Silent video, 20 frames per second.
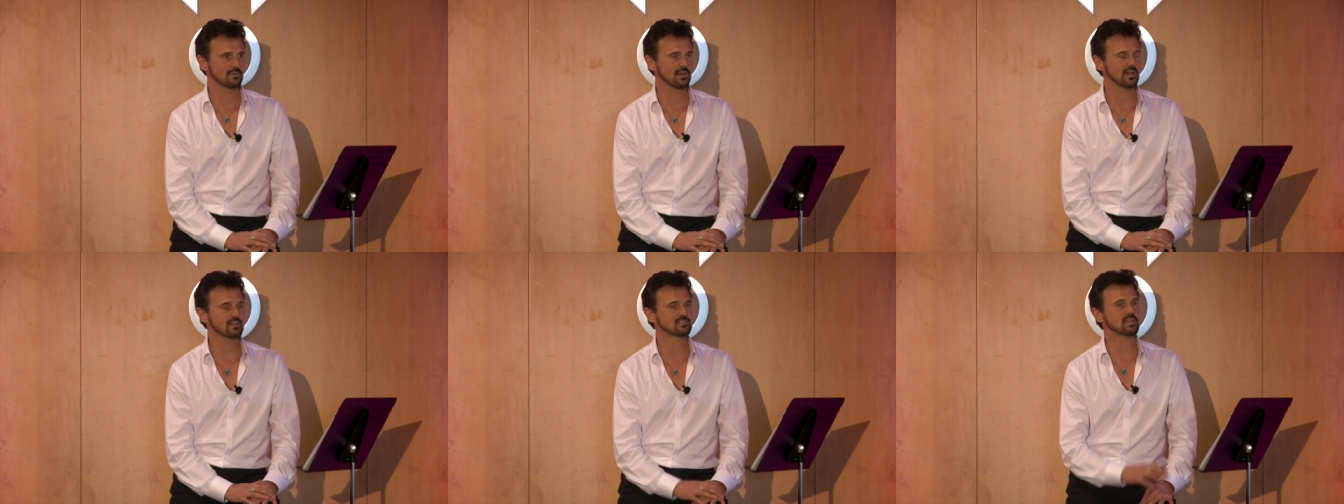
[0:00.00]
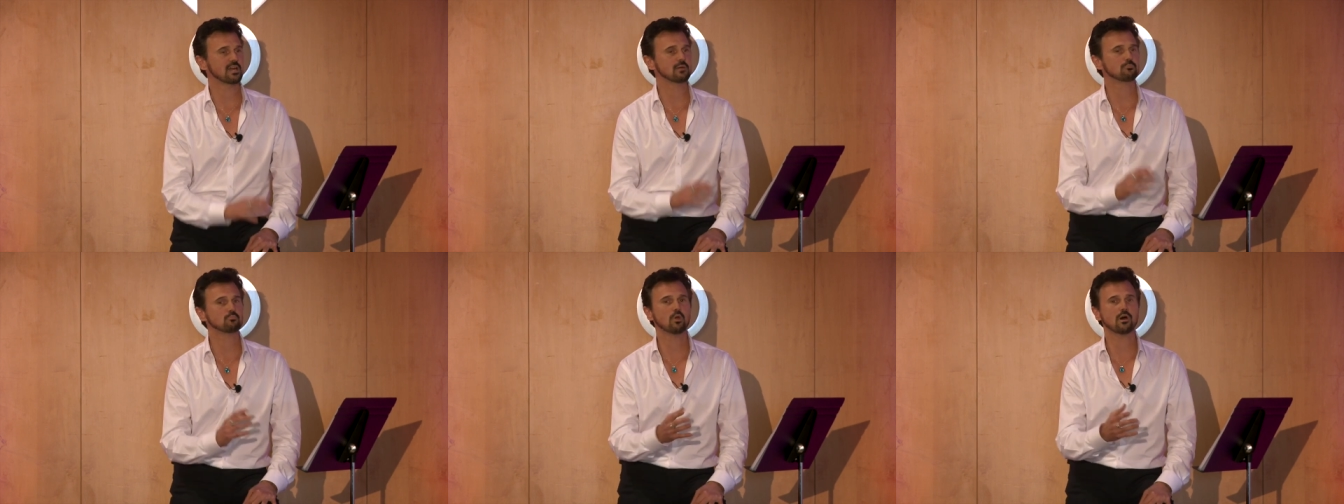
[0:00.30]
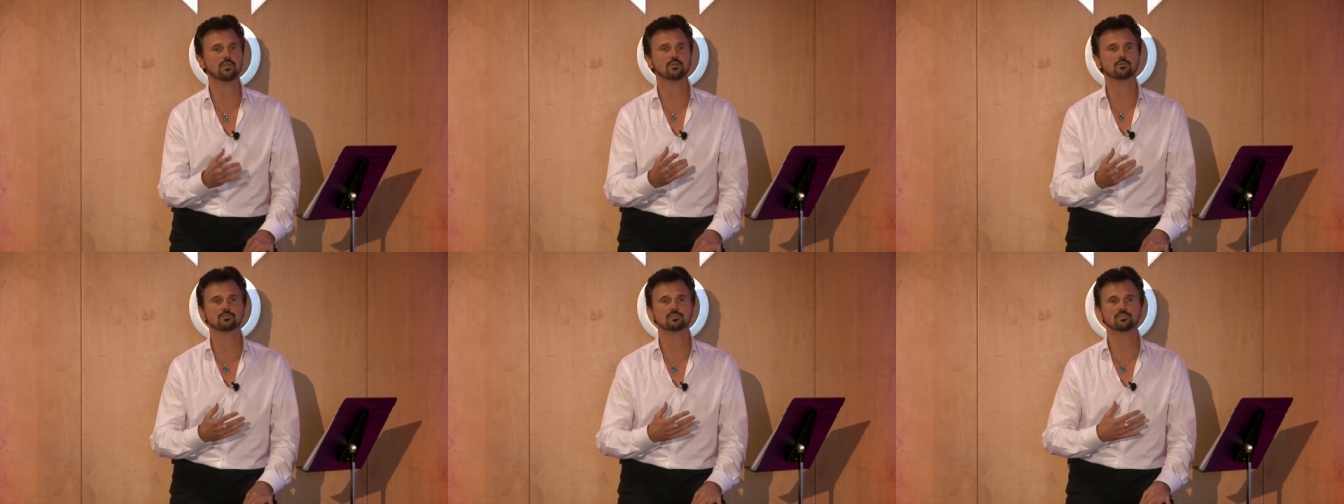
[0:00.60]
as thy
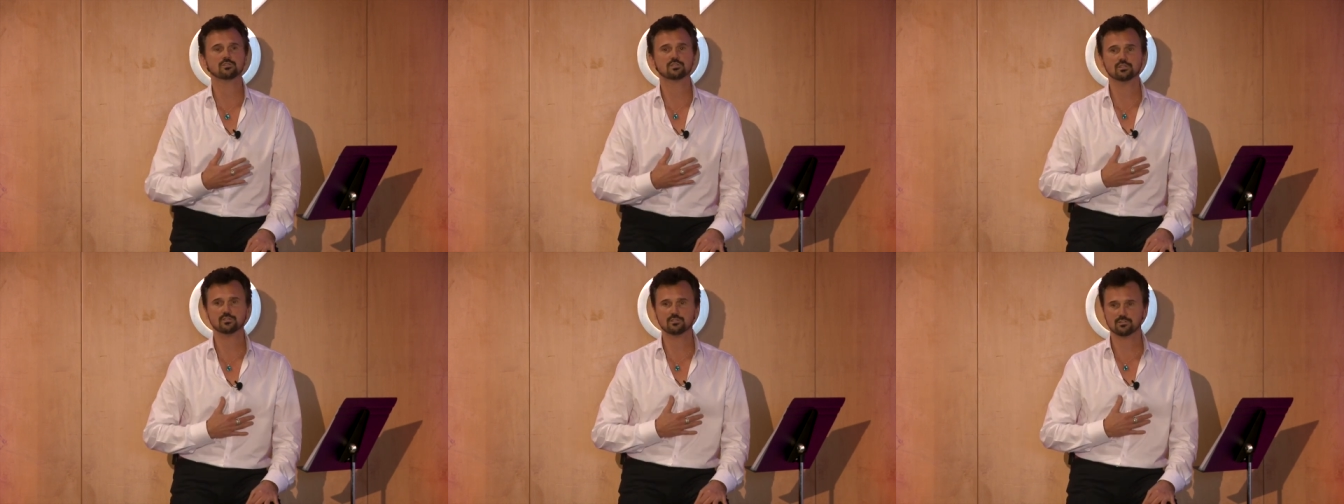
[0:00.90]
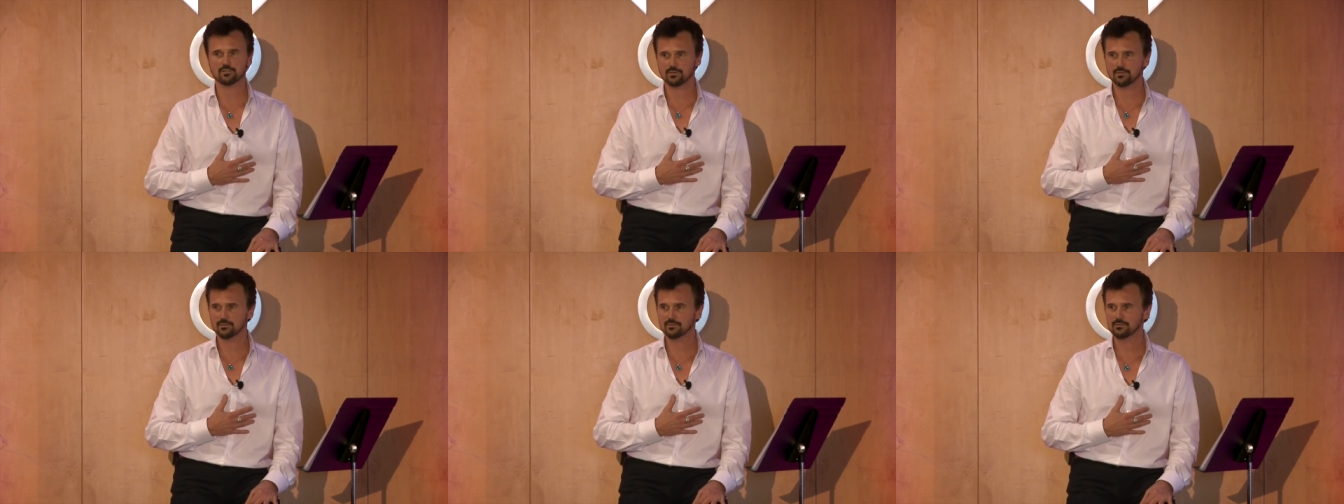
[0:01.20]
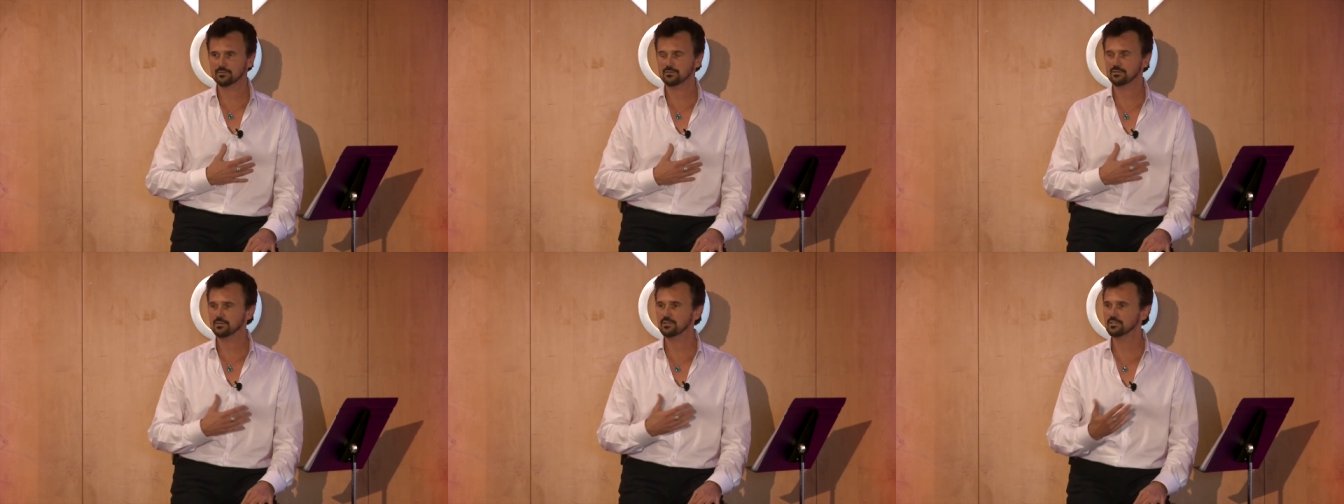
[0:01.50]
brother and sister
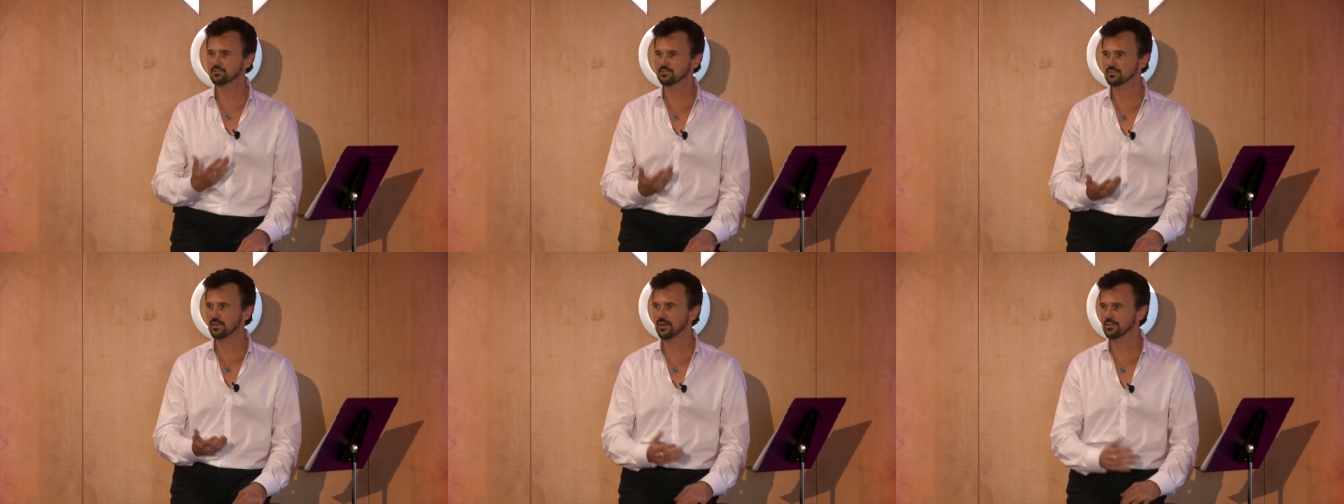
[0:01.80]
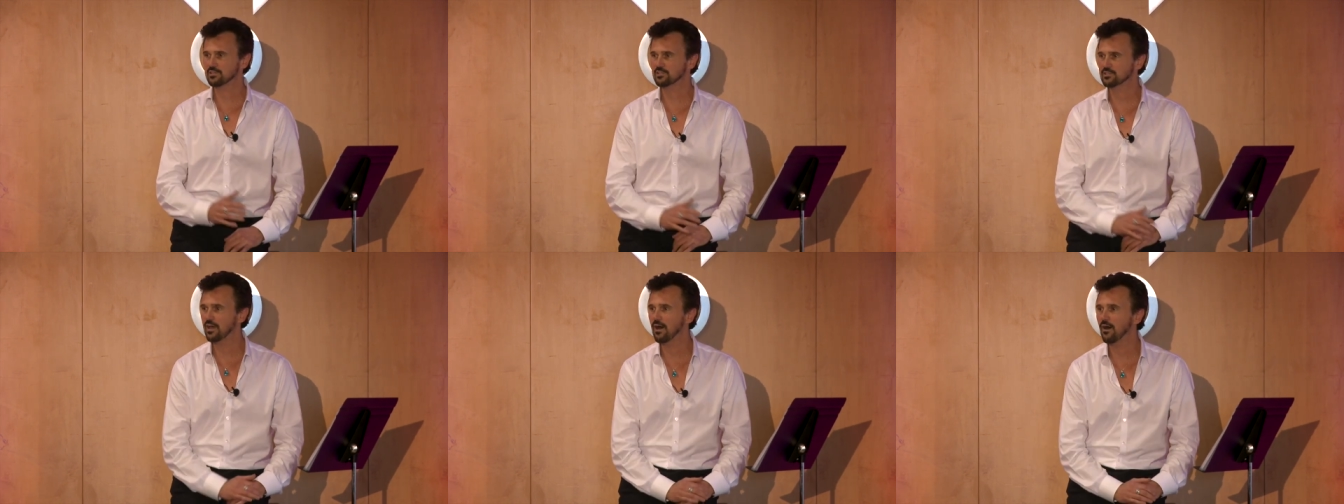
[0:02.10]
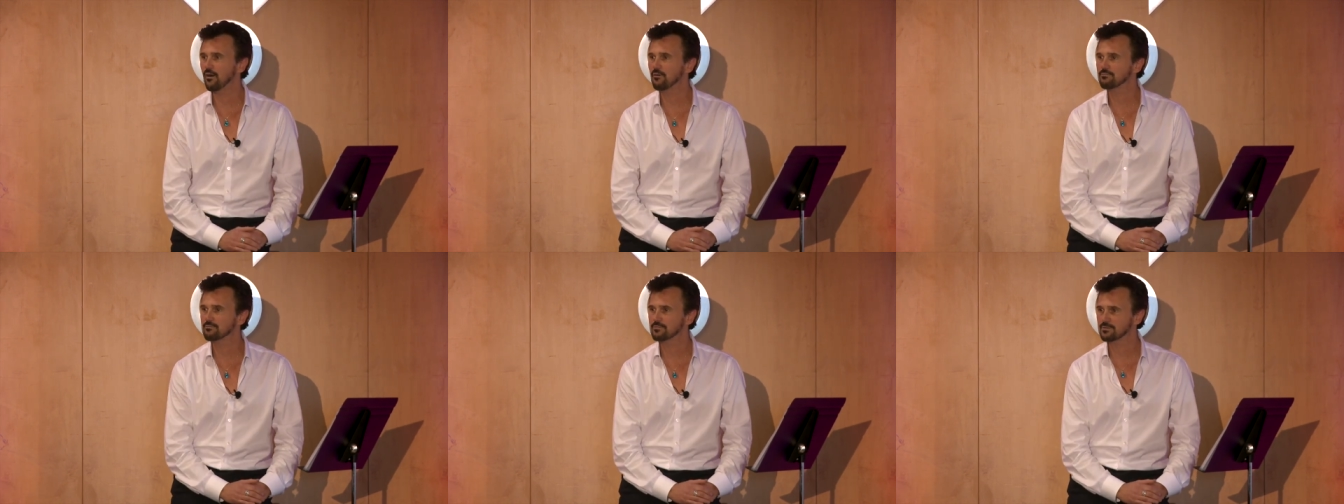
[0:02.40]
is
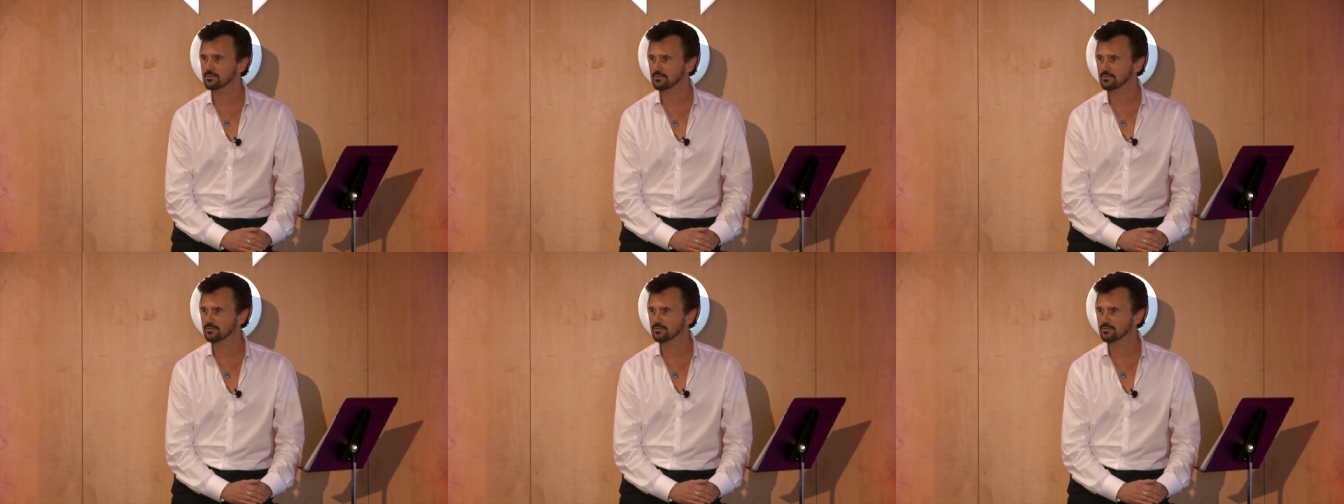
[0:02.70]
thyself.